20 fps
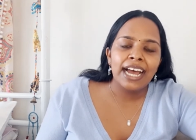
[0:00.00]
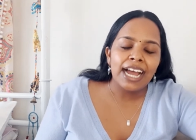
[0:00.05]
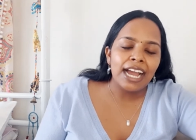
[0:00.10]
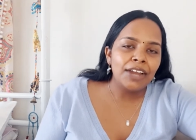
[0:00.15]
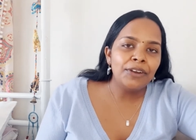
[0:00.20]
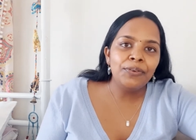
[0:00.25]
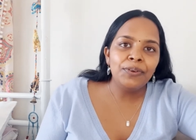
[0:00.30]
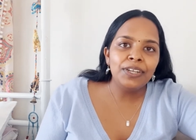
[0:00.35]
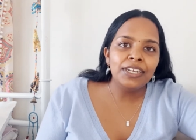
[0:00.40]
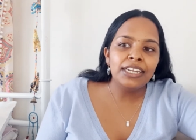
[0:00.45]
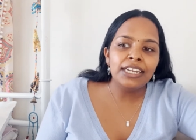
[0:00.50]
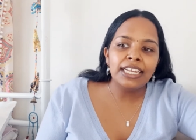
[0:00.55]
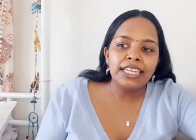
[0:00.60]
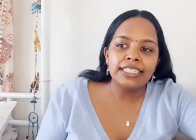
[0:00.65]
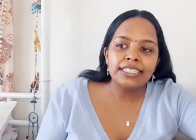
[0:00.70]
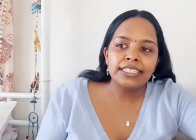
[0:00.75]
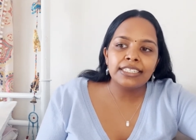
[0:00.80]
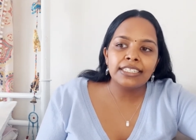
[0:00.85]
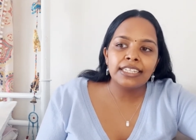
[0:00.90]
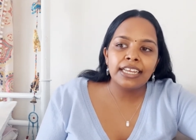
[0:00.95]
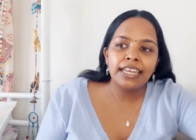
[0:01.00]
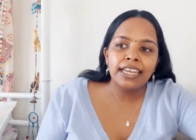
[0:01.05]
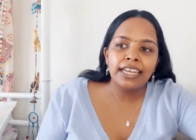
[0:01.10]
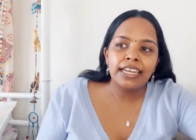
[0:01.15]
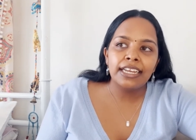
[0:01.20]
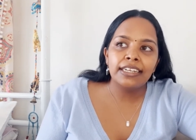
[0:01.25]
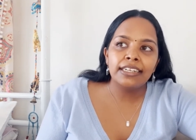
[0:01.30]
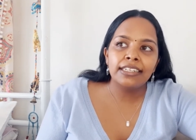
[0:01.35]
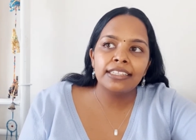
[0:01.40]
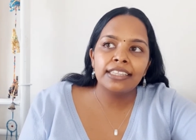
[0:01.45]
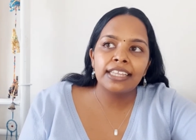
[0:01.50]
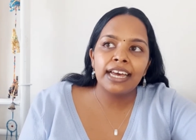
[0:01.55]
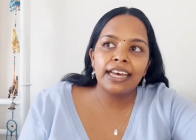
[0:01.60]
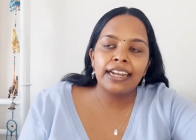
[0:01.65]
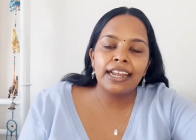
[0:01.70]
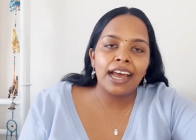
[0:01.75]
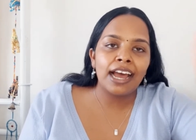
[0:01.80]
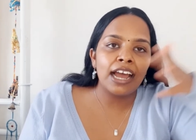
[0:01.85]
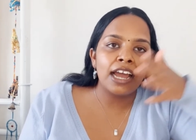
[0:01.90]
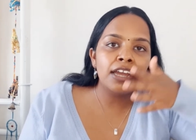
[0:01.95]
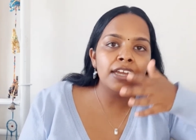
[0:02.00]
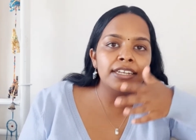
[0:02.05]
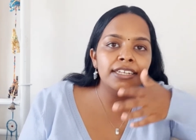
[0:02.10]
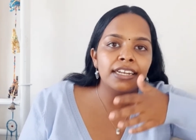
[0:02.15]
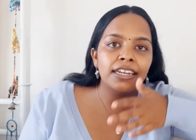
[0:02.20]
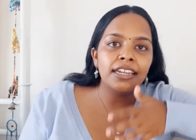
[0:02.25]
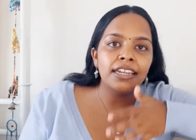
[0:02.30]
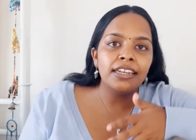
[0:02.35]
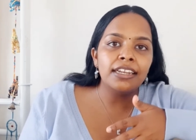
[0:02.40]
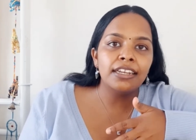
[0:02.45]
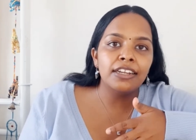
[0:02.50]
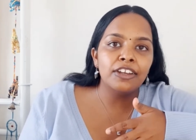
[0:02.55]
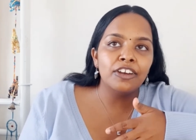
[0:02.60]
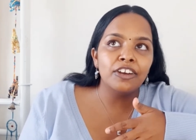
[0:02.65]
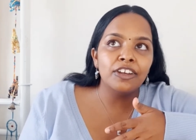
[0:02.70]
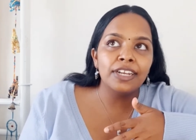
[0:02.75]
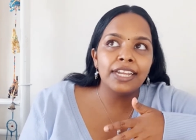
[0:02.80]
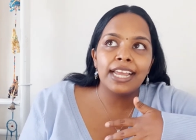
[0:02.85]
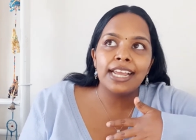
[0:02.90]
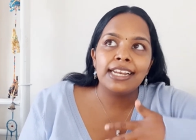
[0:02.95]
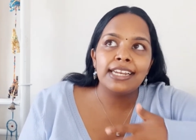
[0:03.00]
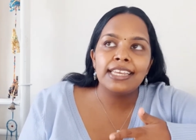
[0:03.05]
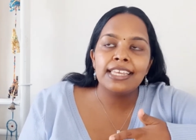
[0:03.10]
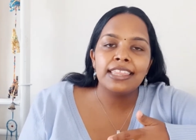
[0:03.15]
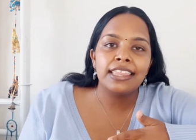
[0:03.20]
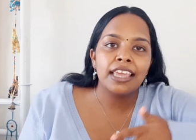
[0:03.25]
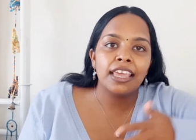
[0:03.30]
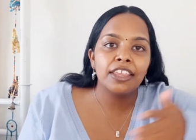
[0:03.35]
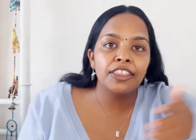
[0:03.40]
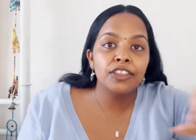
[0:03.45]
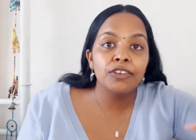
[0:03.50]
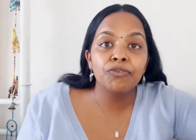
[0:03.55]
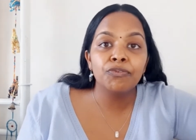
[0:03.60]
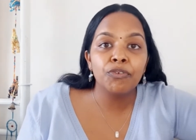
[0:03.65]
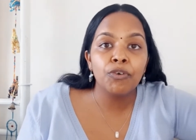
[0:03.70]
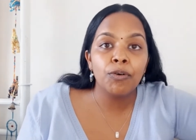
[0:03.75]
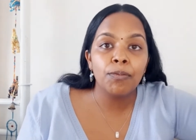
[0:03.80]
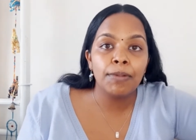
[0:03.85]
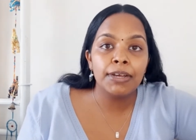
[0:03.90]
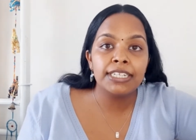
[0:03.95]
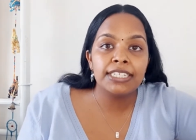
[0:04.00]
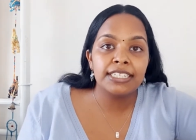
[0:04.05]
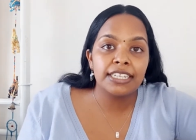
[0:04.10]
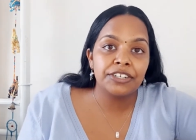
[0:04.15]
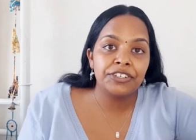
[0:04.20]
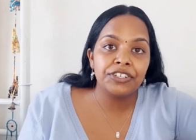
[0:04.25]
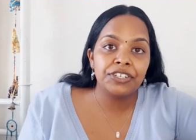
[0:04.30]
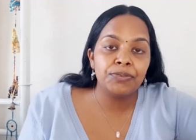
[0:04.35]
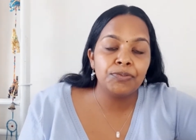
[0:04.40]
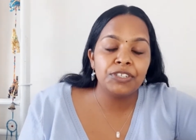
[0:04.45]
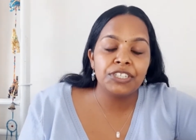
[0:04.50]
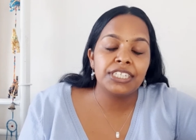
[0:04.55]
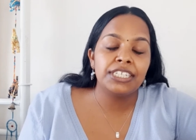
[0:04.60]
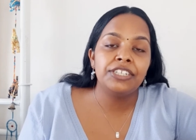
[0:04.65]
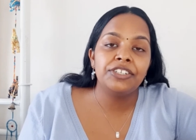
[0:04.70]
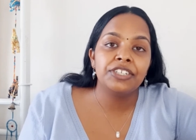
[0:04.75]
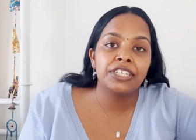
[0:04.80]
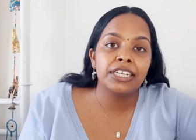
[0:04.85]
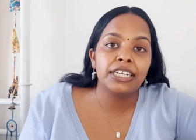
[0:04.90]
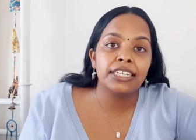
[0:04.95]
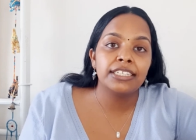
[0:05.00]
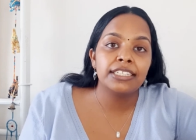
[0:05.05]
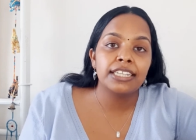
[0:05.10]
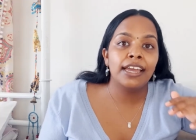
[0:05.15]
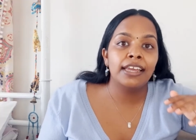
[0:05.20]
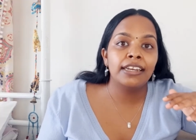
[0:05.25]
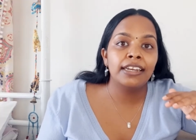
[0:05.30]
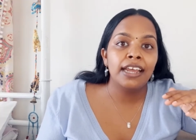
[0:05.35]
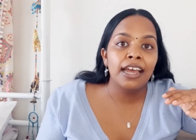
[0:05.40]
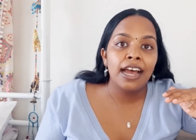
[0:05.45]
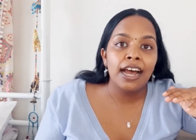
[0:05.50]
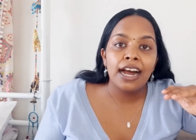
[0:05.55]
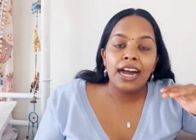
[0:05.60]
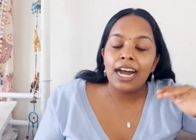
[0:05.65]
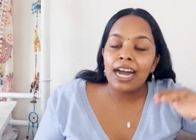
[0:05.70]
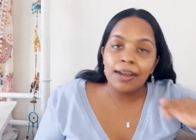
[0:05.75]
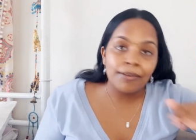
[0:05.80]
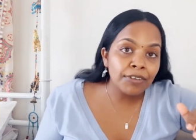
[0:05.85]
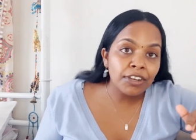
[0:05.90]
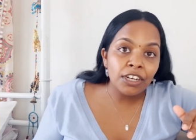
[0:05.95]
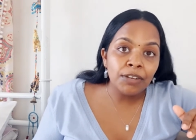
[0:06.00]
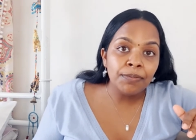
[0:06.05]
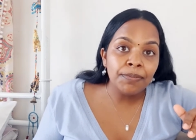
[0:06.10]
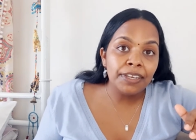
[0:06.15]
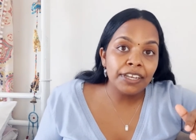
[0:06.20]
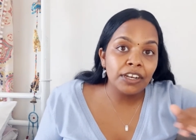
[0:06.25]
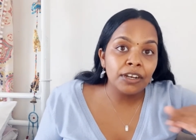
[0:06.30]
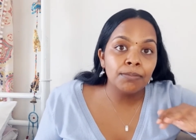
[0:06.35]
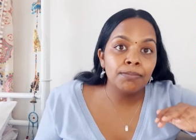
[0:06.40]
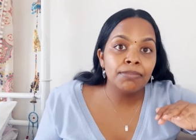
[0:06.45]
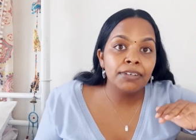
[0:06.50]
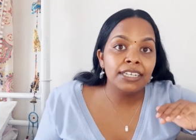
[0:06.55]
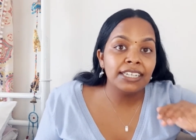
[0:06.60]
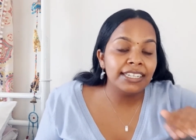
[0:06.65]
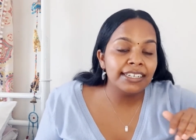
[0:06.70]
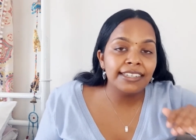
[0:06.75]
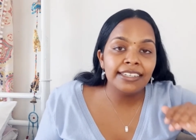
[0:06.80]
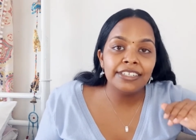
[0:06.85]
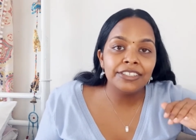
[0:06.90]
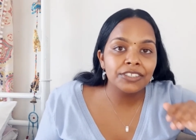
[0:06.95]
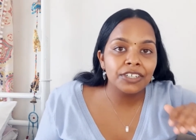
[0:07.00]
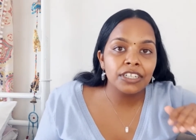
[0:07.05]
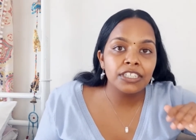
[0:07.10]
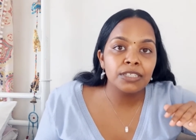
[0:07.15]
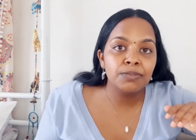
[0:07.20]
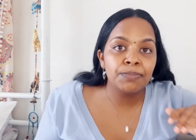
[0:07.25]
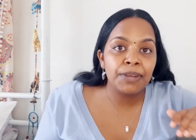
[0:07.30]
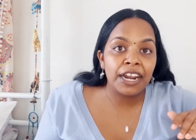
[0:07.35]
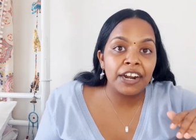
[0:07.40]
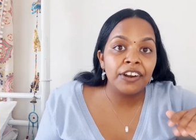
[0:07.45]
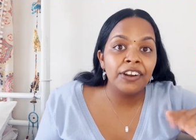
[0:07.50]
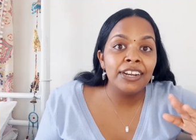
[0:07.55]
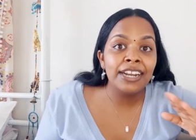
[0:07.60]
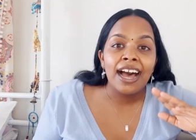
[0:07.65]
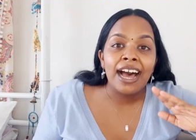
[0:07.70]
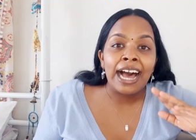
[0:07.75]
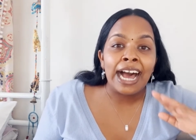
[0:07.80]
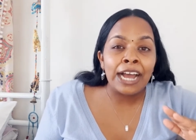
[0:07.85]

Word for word: I realized in the end that I didn't learn anything in the four months that she was teaching us. And I'm going to be completely transparent.